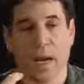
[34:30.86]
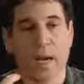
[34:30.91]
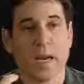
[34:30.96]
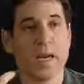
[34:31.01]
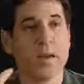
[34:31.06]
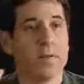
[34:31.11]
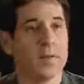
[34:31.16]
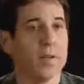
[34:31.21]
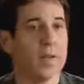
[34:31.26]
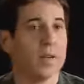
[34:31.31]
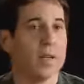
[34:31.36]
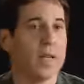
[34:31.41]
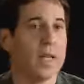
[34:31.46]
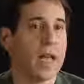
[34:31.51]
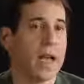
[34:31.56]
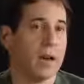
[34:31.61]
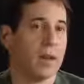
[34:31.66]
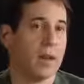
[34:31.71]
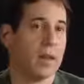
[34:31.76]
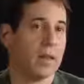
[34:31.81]
And I feel it
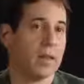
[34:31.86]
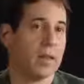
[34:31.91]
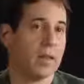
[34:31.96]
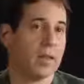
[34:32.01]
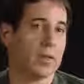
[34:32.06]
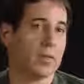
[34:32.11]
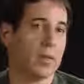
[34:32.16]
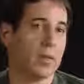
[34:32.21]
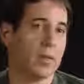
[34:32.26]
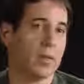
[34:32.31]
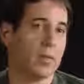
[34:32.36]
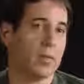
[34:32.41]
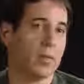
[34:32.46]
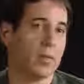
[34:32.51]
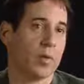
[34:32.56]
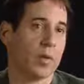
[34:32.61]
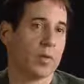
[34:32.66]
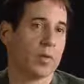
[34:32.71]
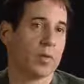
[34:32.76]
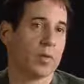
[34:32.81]
now. I think it's very
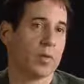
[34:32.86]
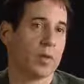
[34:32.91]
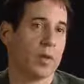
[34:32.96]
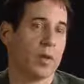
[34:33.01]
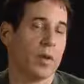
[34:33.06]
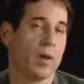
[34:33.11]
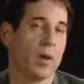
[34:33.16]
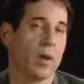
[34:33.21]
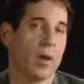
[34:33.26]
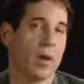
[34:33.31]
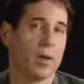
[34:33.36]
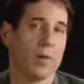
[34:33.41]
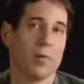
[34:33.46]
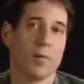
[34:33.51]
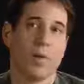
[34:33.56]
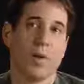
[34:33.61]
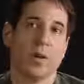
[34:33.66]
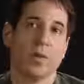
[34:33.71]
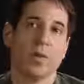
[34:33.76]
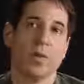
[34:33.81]
important.
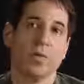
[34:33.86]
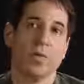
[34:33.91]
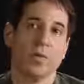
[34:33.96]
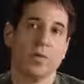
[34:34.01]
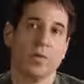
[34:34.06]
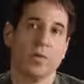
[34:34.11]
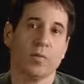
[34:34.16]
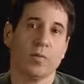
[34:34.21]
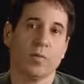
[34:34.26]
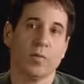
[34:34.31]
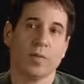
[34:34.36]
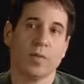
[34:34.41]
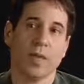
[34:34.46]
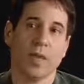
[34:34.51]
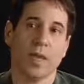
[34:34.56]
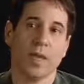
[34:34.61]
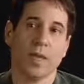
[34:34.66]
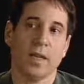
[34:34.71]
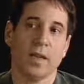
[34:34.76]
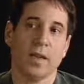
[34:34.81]
Otherwise, the music will
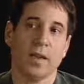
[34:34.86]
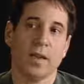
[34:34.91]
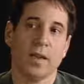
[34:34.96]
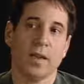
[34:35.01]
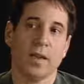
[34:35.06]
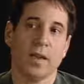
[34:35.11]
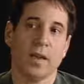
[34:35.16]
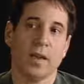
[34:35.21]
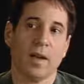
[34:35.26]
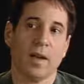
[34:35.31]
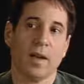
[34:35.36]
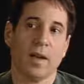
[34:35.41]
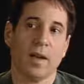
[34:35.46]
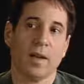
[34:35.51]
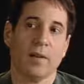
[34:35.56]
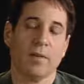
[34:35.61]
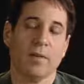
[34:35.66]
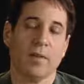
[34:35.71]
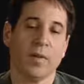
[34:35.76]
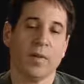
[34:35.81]
stay
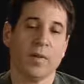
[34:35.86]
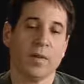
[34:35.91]
at a